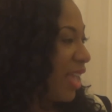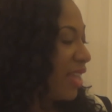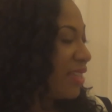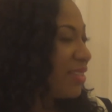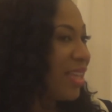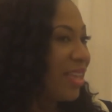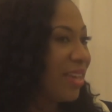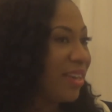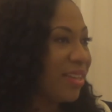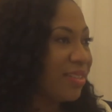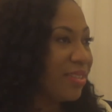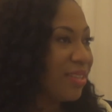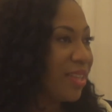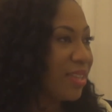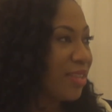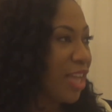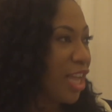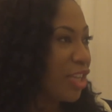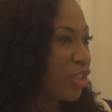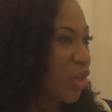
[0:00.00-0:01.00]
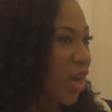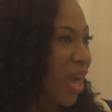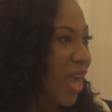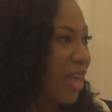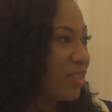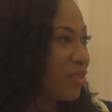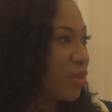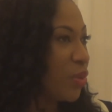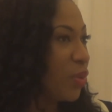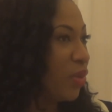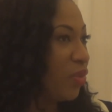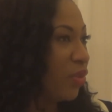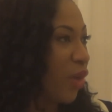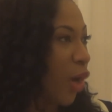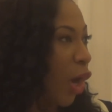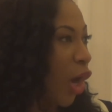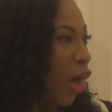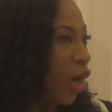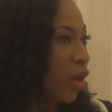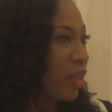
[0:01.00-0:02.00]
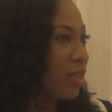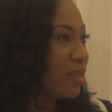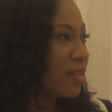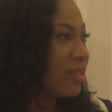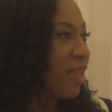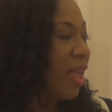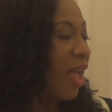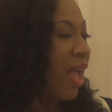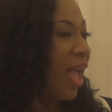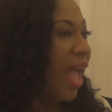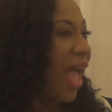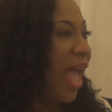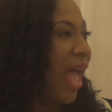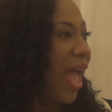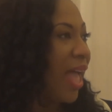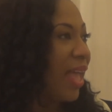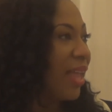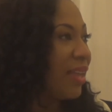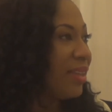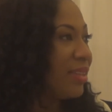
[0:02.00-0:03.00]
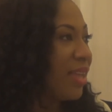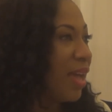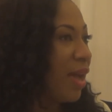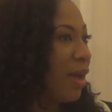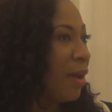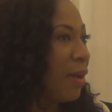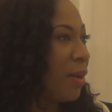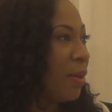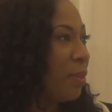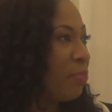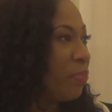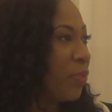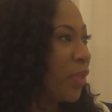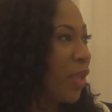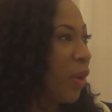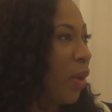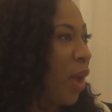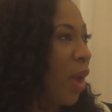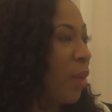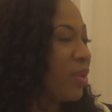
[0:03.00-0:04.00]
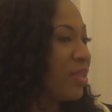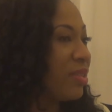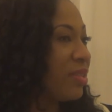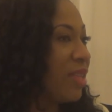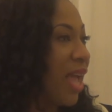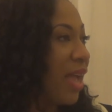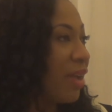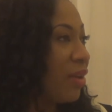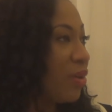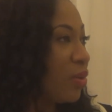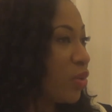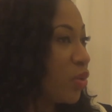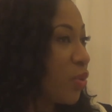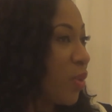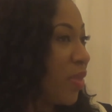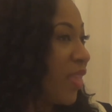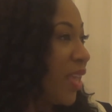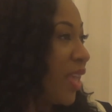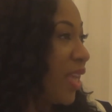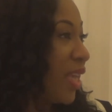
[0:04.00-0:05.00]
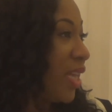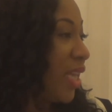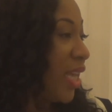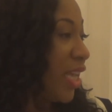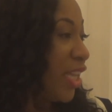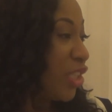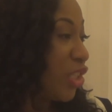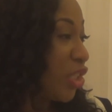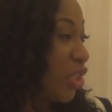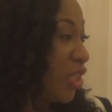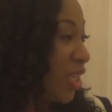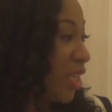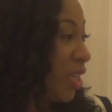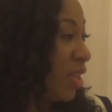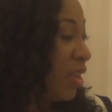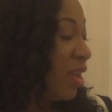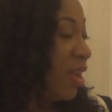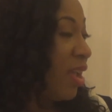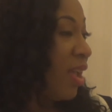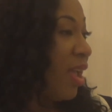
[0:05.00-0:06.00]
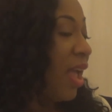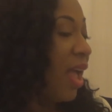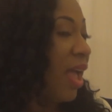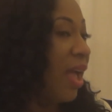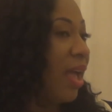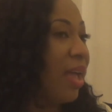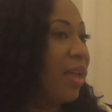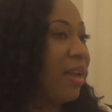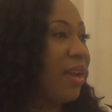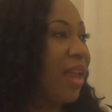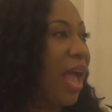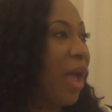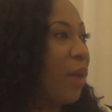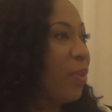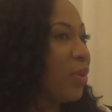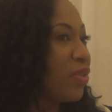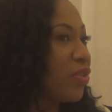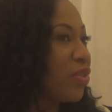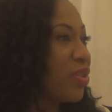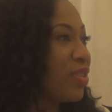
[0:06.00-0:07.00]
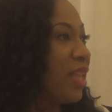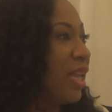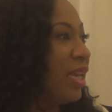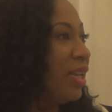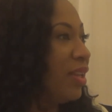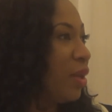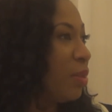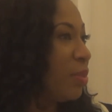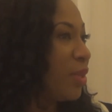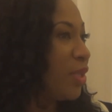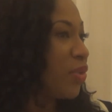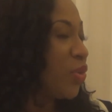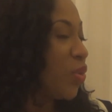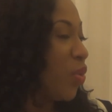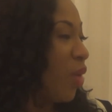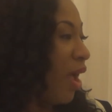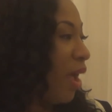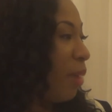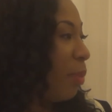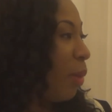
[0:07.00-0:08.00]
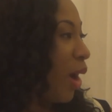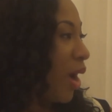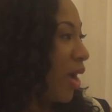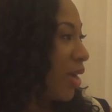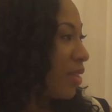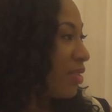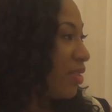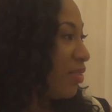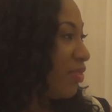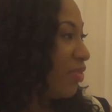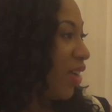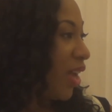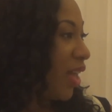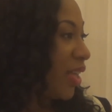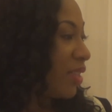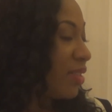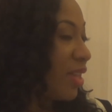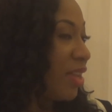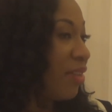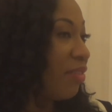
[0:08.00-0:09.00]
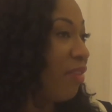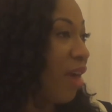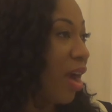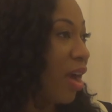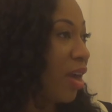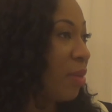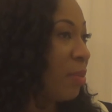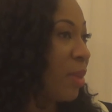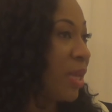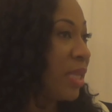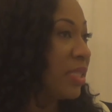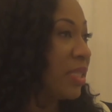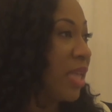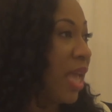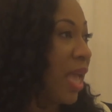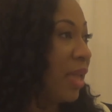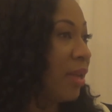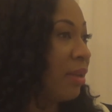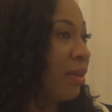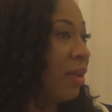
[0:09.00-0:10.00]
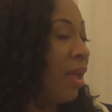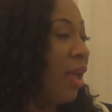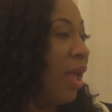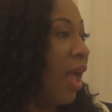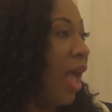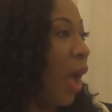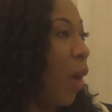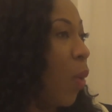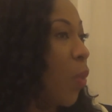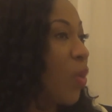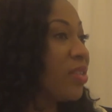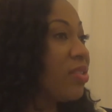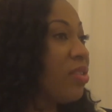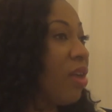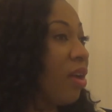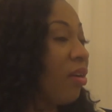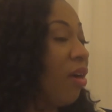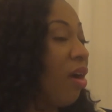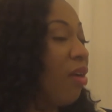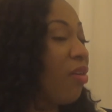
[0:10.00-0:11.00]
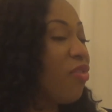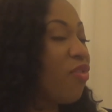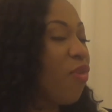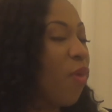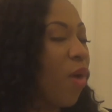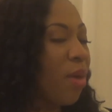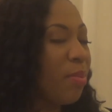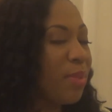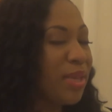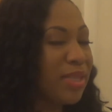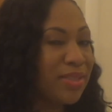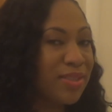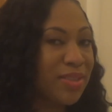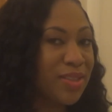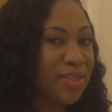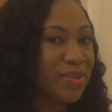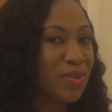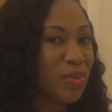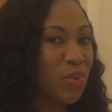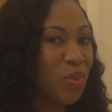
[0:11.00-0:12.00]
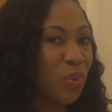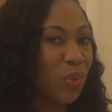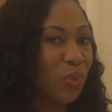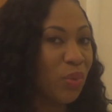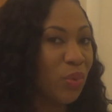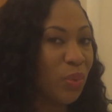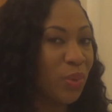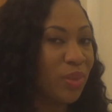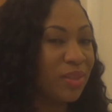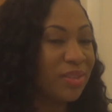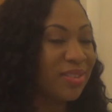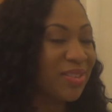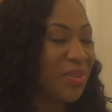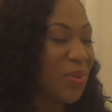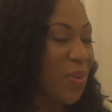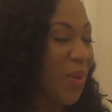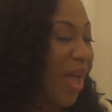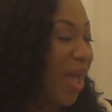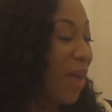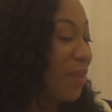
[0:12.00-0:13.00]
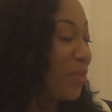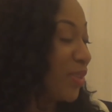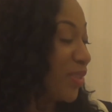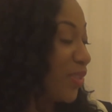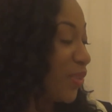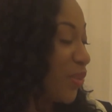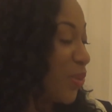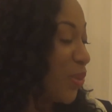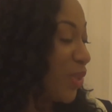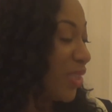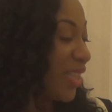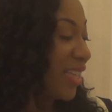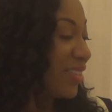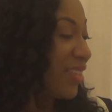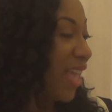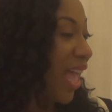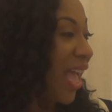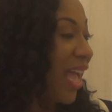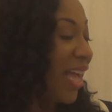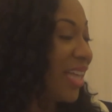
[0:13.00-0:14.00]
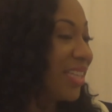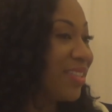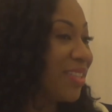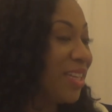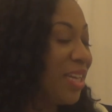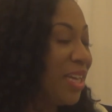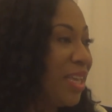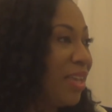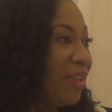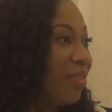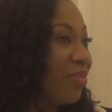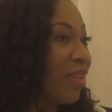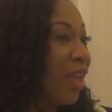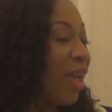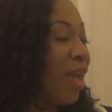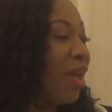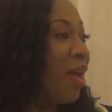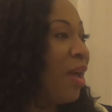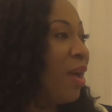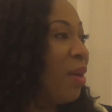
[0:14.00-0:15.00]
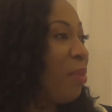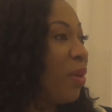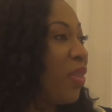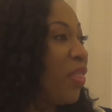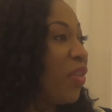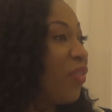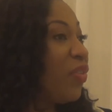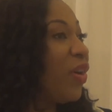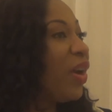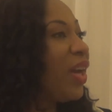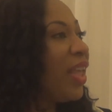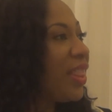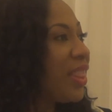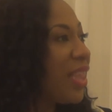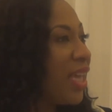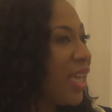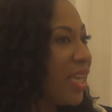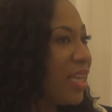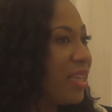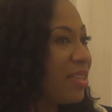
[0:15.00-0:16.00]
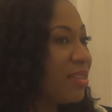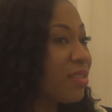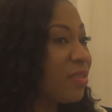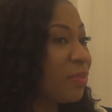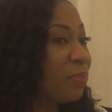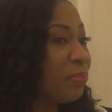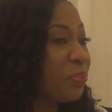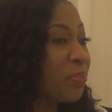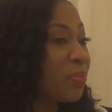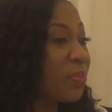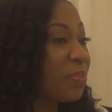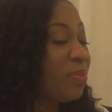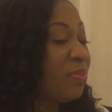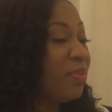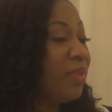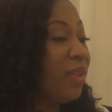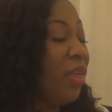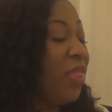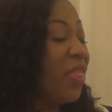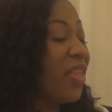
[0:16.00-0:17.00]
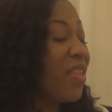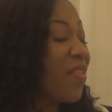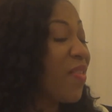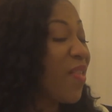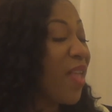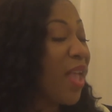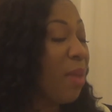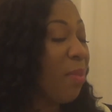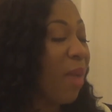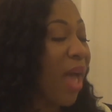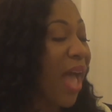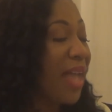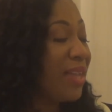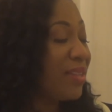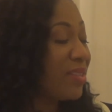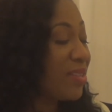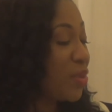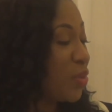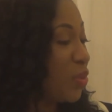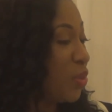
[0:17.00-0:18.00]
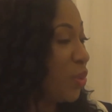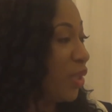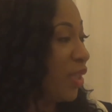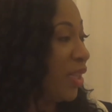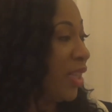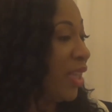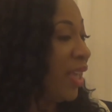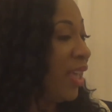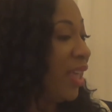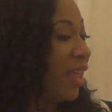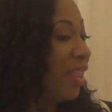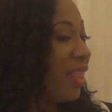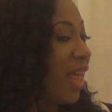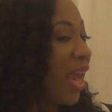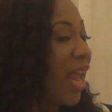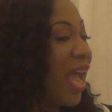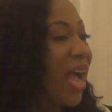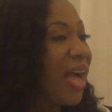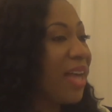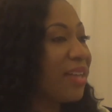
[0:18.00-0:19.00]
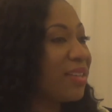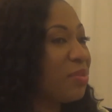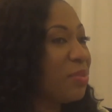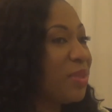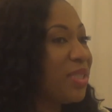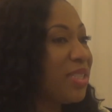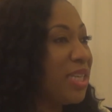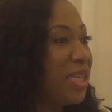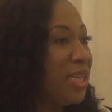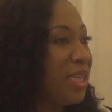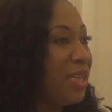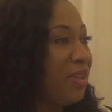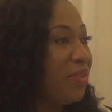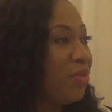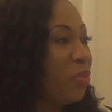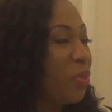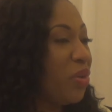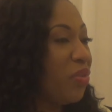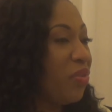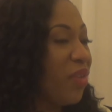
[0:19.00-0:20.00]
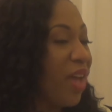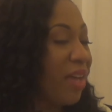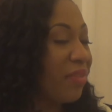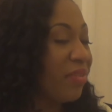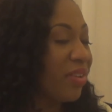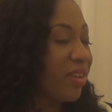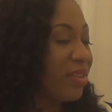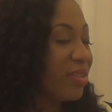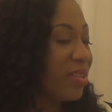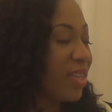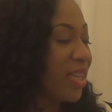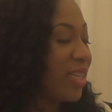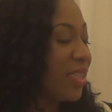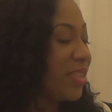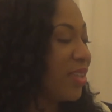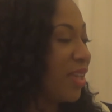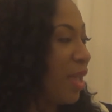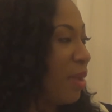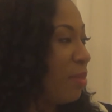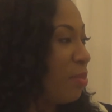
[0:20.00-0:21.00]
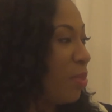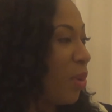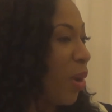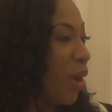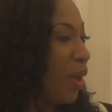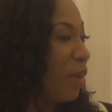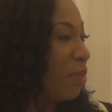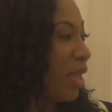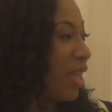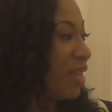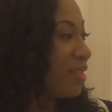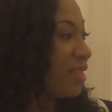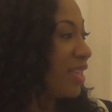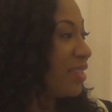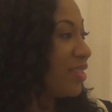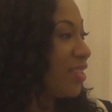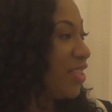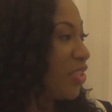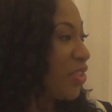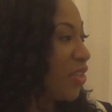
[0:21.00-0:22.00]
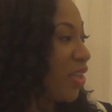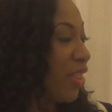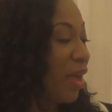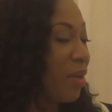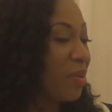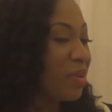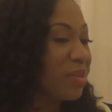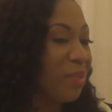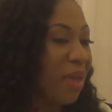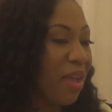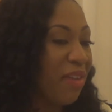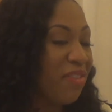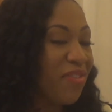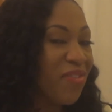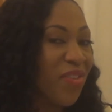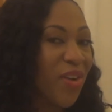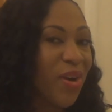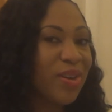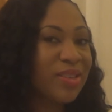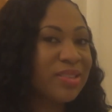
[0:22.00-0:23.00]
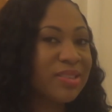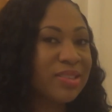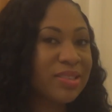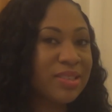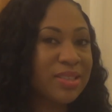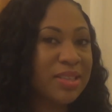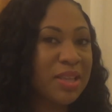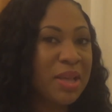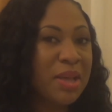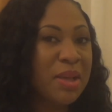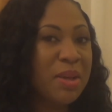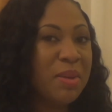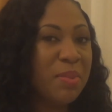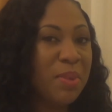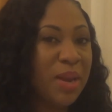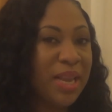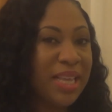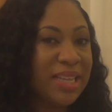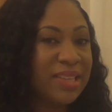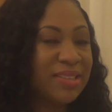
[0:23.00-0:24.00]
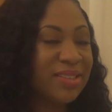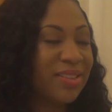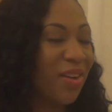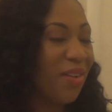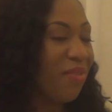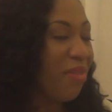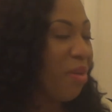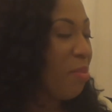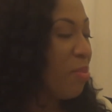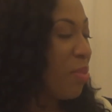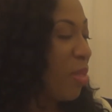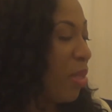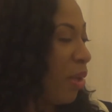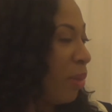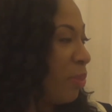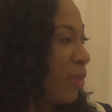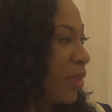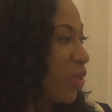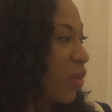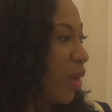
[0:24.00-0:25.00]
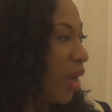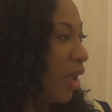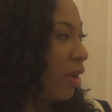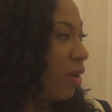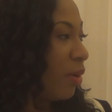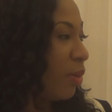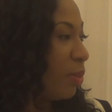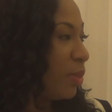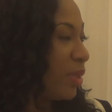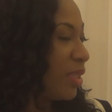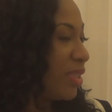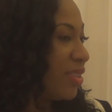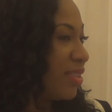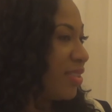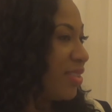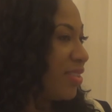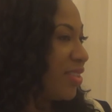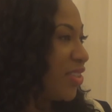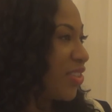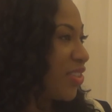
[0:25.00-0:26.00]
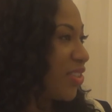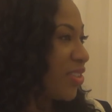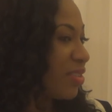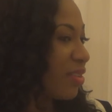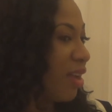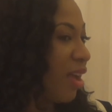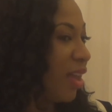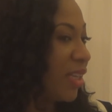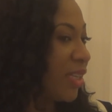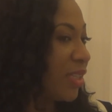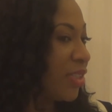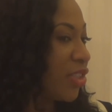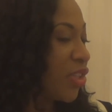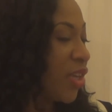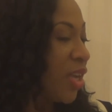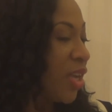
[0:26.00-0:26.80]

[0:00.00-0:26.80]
I attended St. Andrew High School for girls, and I was diagnosed with ADHD, and I was just a little bit too hyperactive for that environment, and I was not conforming to the school rules, so I was told that I had to leave. But the funny thing is, the same high school that asked me to leave would 5 years later employ me as a teacher. That was my first place of employment when I completed Teachers College.